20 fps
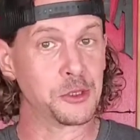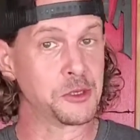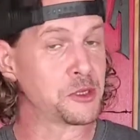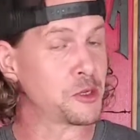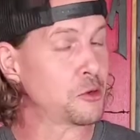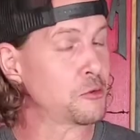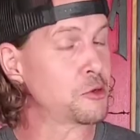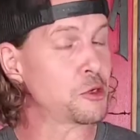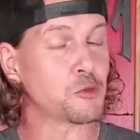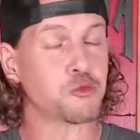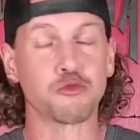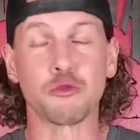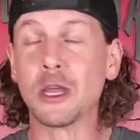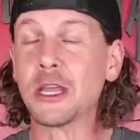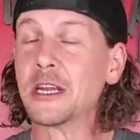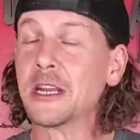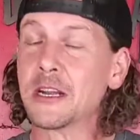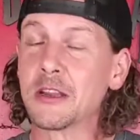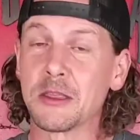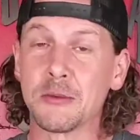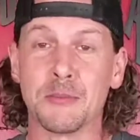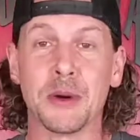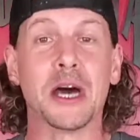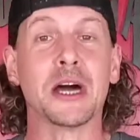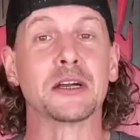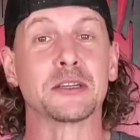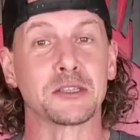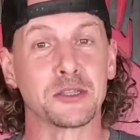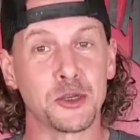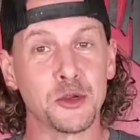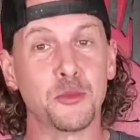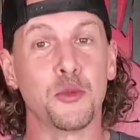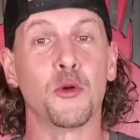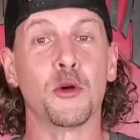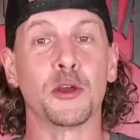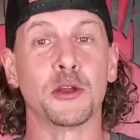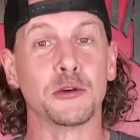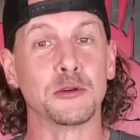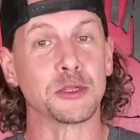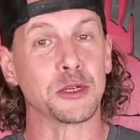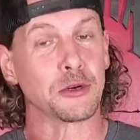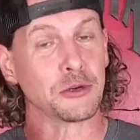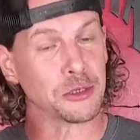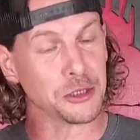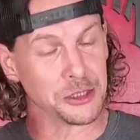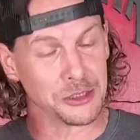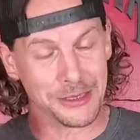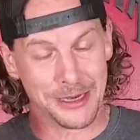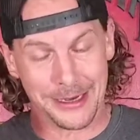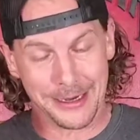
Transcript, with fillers: So, just right out of the box, 2.0s are just